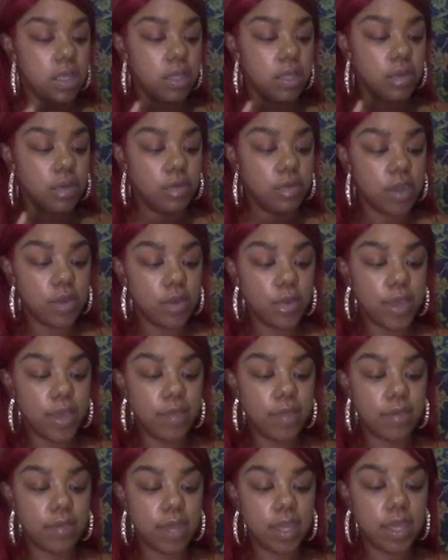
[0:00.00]
Runway
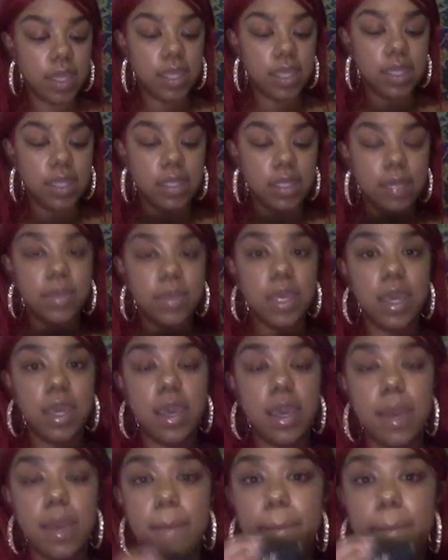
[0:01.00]
Ready Lip
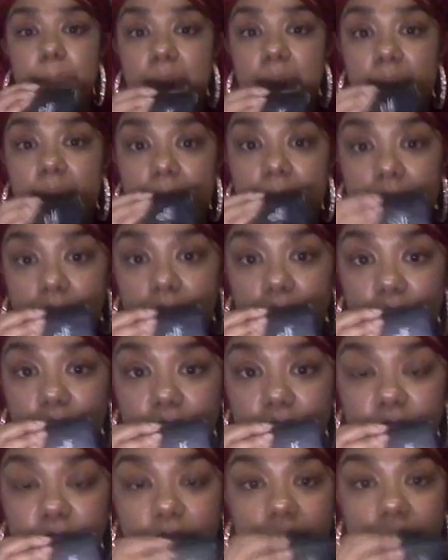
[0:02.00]
Kit by e.l.f.
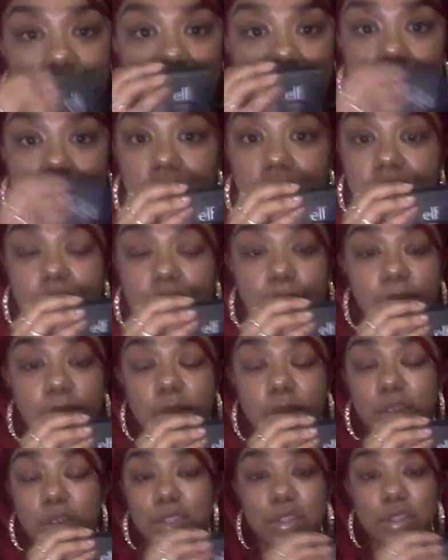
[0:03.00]
I love them. They're
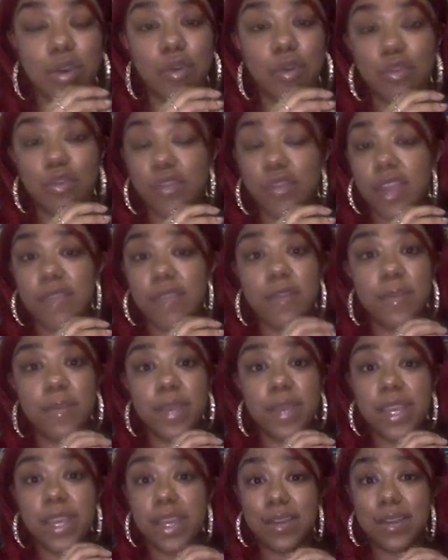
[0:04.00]
so great for
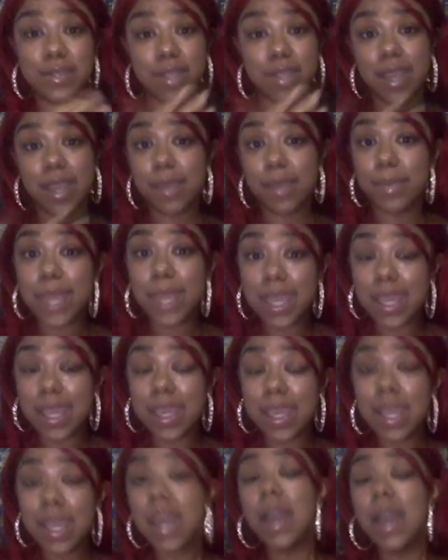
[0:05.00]
beginners like
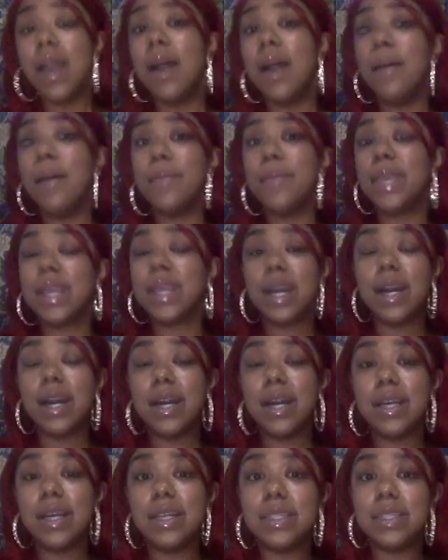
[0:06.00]
me
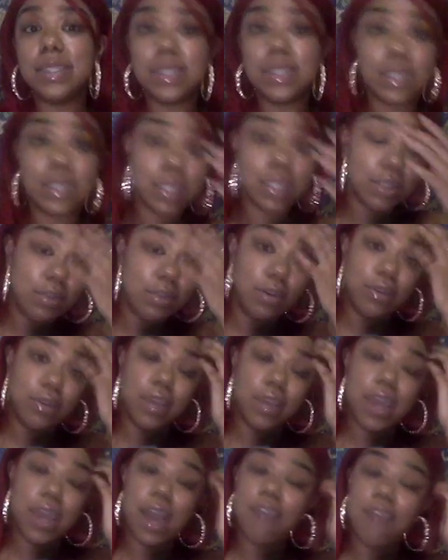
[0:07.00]
because, you know, they
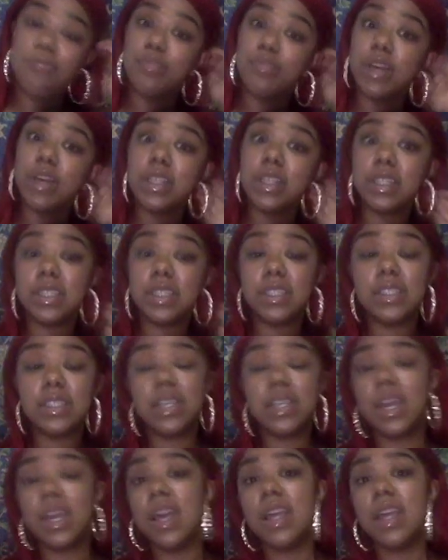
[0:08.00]
have brushes,
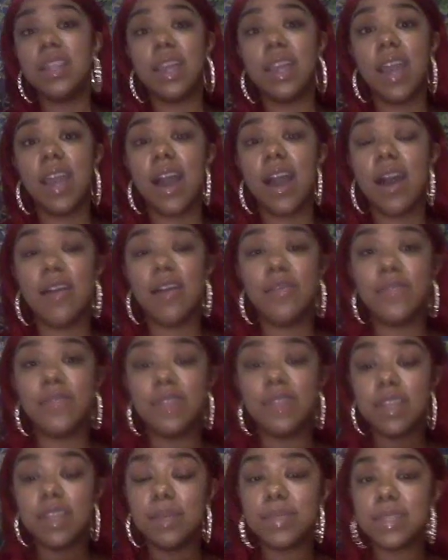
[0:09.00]
they have
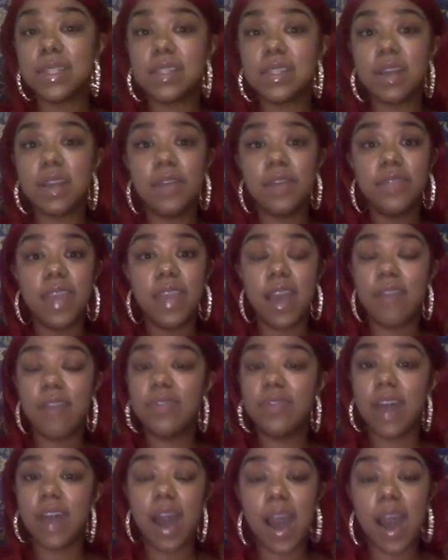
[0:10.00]
lip stuff, they have
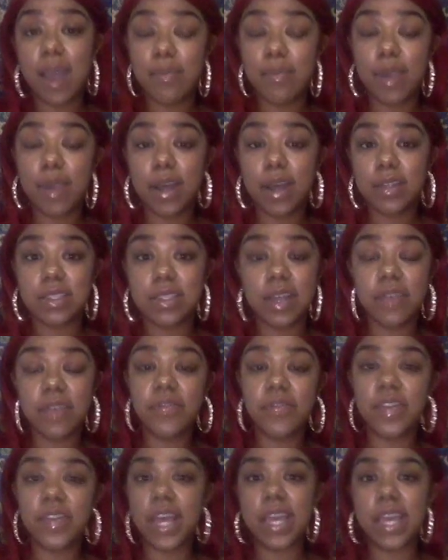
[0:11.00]
the eyebrow stuff.
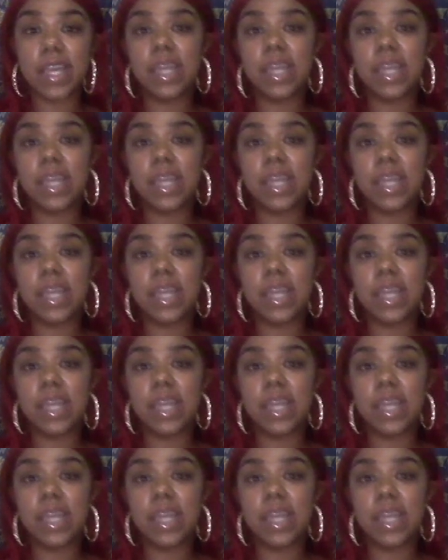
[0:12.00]
Like,